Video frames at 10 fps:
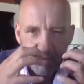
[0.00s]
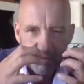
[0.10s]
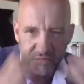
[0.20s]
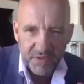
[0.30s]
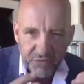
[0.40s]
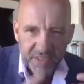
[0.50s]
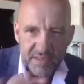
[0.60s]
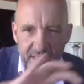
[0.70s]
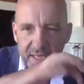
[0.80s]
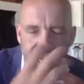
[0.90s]
vivid,
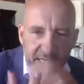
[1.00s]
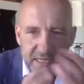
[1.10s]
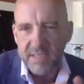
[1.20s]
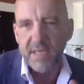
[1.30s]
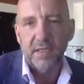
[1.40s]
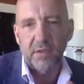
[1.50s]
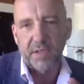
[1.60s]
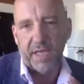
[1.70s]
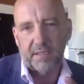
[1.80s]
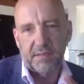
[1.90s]
and
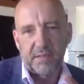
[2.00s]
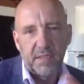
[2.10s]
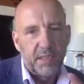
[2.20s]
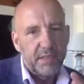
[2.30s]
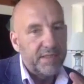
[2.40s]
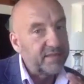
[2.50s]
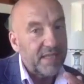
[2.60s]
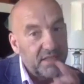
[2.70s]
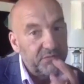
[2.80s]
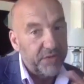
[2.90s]
interconnected. That's
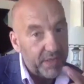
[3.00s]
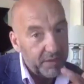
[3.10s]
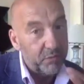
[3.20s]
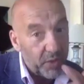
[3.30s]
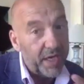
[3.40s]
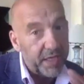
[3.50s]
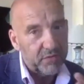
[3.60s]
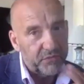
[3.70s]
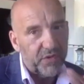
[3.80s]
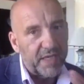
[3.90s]
actually very rare to
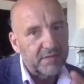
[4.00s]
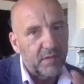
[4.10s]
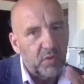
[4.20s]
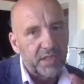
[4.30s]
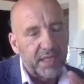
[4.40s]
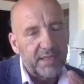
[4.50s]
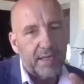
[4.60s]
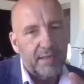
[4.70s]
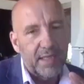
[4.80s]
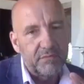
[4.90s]
find someone at that
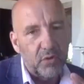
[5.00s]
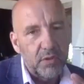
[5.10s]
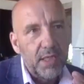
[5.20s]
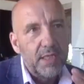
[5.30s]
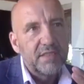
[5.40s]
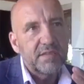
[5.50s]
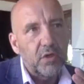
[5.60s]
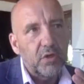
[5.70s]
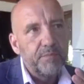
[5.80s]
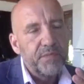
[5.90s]
level.
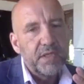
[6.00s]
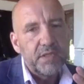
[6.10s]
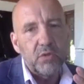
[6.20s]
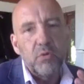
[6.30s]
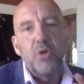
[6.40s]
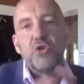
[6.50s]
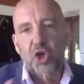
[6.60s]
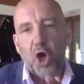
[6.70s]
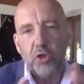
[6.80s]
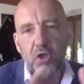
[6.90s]
So, you know,
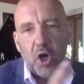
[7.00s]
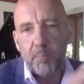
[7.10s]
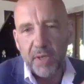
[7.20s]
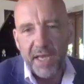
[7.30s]
John Copley